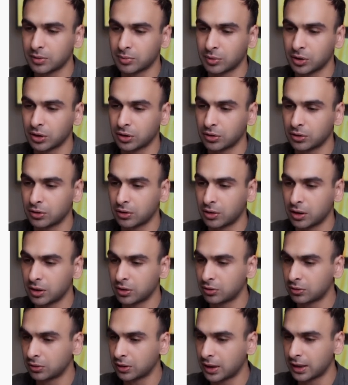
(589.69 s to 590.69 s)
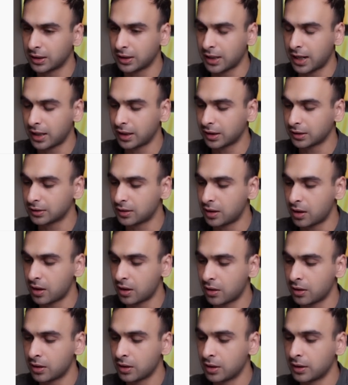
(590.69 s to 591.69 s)
I'm going to go ahead and do an italics
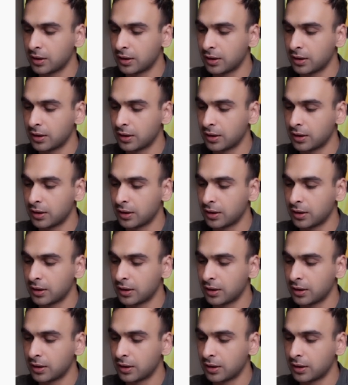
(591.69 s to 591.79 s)
here.